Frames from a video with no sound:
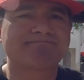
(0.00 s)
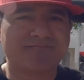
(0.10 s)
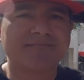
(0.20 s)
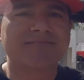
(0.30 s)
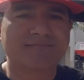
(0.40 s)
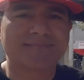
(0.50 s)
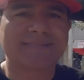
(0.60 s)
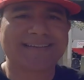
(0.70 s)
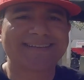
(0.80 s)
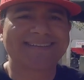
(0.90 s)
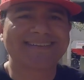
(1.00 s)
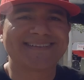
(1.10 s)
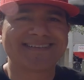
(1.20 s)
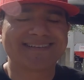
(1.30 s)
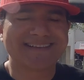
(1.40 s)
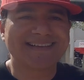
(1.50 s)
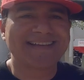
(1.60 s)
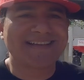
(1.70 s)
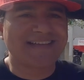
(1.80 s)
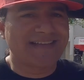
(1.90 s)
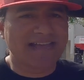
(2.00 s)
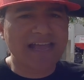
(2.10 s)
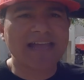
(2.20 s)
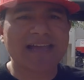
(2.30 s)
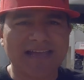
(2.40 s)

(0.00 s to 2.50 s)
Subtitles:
or email you and get a hold of you to purchase this bike?